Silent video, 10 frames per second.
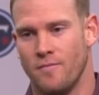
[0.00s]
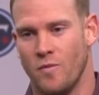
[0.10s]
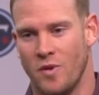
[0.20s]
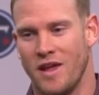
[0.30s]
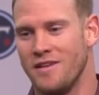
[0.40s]

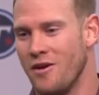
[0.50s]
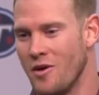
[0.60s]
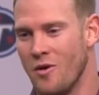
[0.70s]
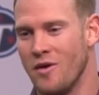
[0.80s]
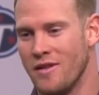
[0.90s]
When we get Derrick
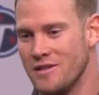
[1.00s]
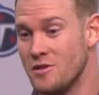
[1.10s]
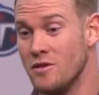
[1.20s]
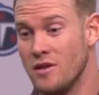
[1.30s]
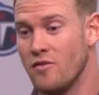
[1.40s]
going, that's a
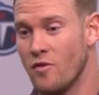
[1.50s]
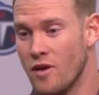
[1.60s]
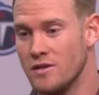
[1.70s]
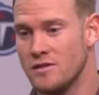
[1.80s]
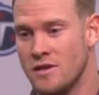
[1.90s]
good thing for
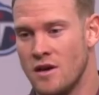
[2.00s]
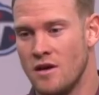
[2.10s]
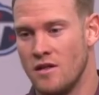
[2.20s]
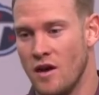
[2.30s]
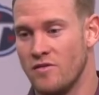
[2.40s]
us.
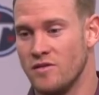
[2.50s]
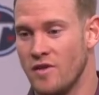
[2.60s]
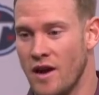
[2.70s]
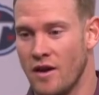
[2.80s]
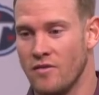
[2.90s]
The offensive
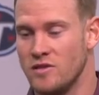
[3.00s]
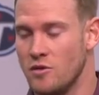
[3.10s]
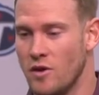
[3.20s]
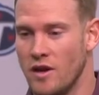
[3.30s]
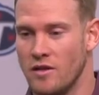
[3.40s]
line obviously
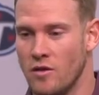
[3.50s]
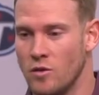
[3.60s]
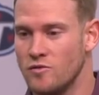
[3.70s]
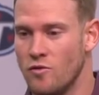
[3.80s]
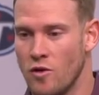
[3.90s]
creating the
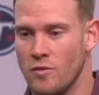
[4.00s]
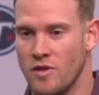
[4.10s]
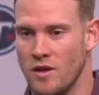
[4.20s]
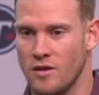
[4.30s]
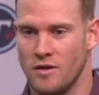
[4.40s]
holes for him, but
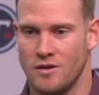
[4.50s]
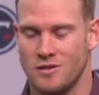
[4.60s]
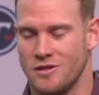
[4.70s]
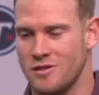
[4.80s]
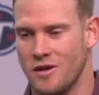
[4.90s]
then he's
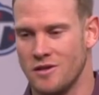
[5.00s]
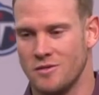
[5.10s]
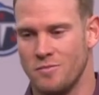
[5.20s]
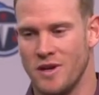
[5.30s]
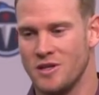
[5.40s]
just a
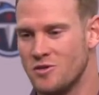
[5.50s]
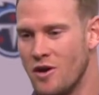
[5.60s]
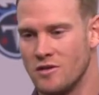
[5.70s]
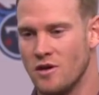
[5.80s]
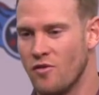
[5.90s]
big,
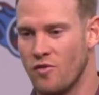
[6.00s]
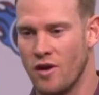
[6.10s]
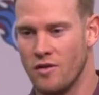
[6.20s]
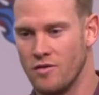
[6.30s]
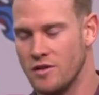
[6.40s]
strong, tough
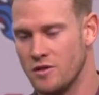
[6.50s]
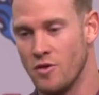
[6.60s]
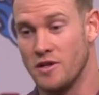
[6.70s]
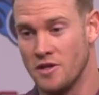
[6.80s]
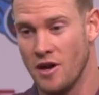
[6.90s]
runner who does a
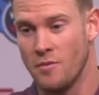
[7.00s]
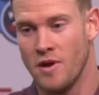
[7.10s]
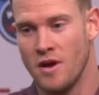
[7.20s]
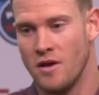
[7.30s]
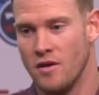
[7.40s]
great job
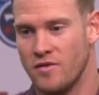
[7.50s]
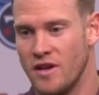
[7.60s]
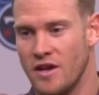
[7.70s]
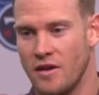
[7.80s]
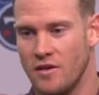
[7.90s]
of
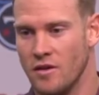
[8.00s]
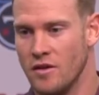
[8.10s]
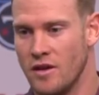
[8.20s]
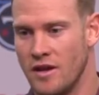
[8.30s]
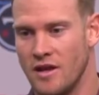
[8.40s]
getting downhill
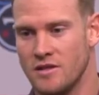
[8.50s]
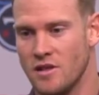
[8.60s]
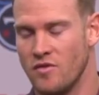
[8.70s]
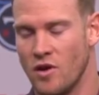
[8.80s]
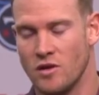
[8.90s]
and getting
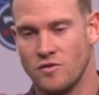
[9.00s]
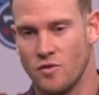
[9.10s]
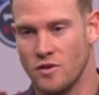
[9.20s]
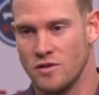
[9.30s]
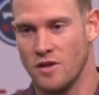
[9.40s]
tough yards for us.